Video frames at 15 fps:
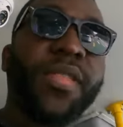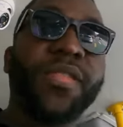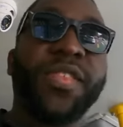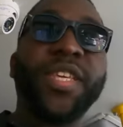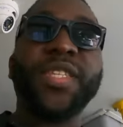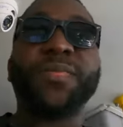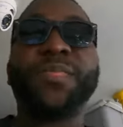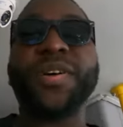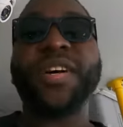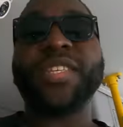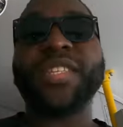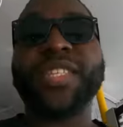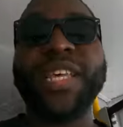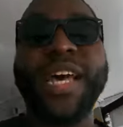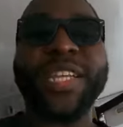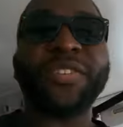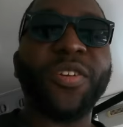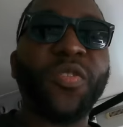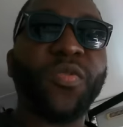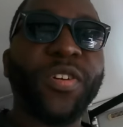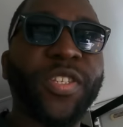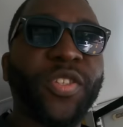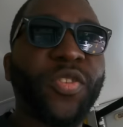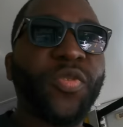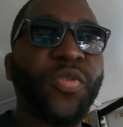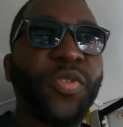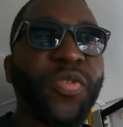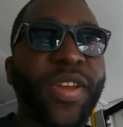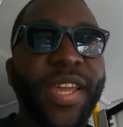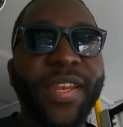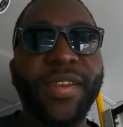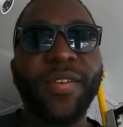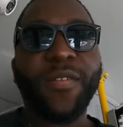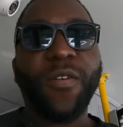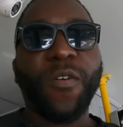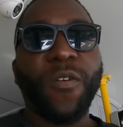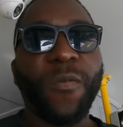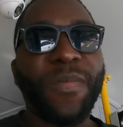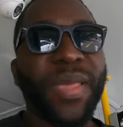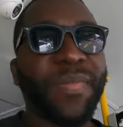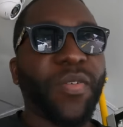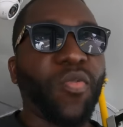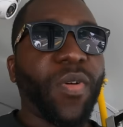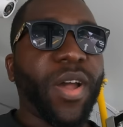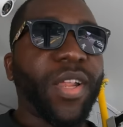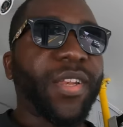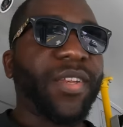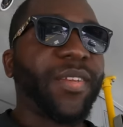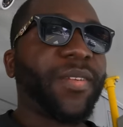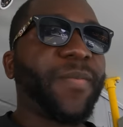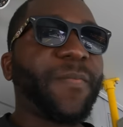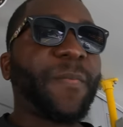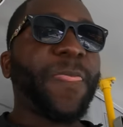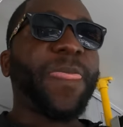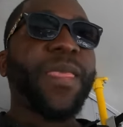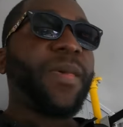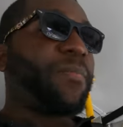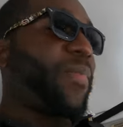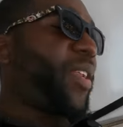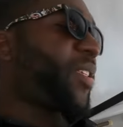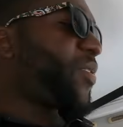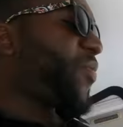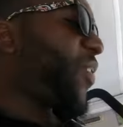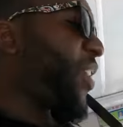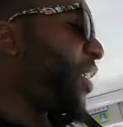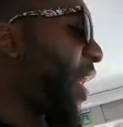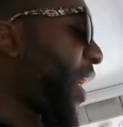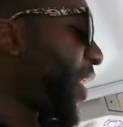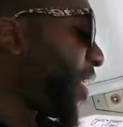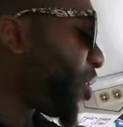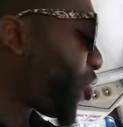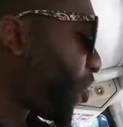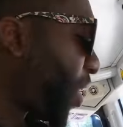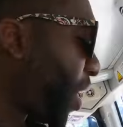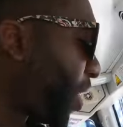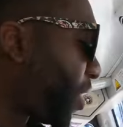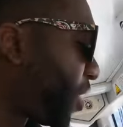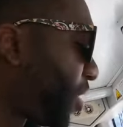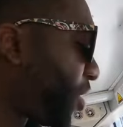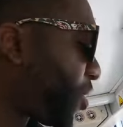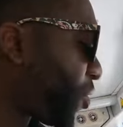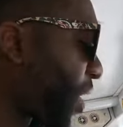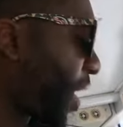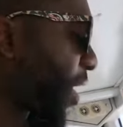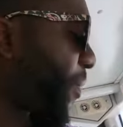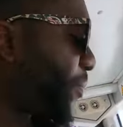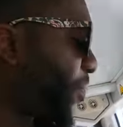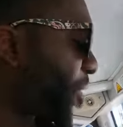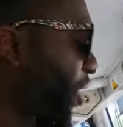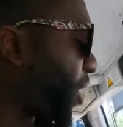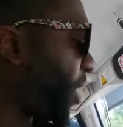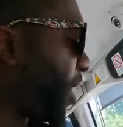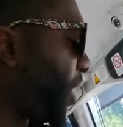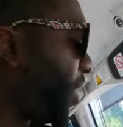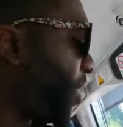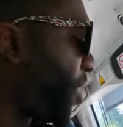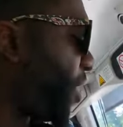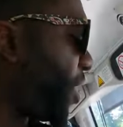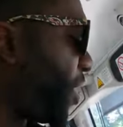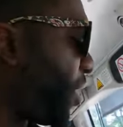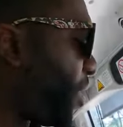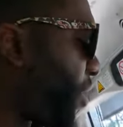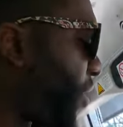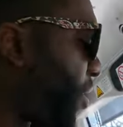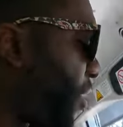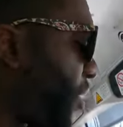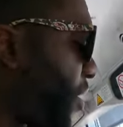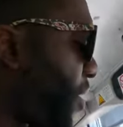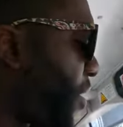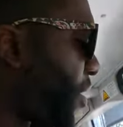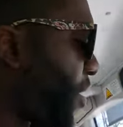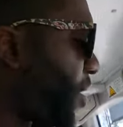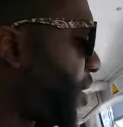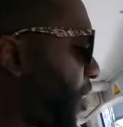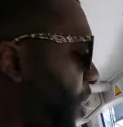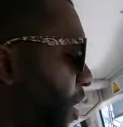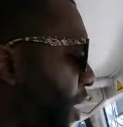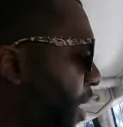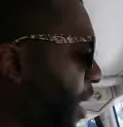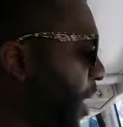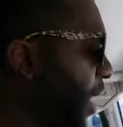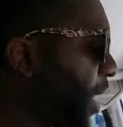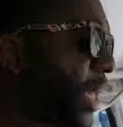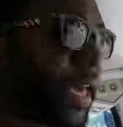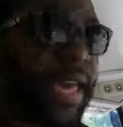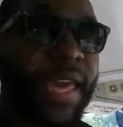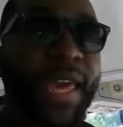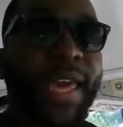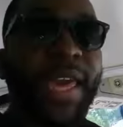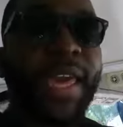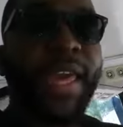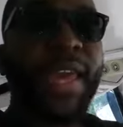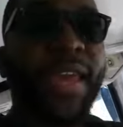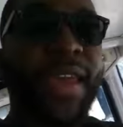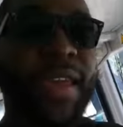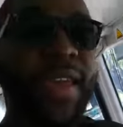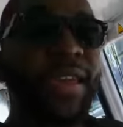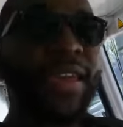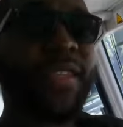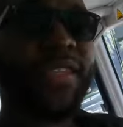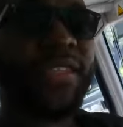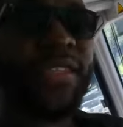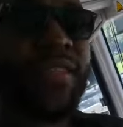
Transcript: this bus. I thought it was 2 yuan or maybe 1, but it's 3 Chinese yuan. So I can put it in there and it's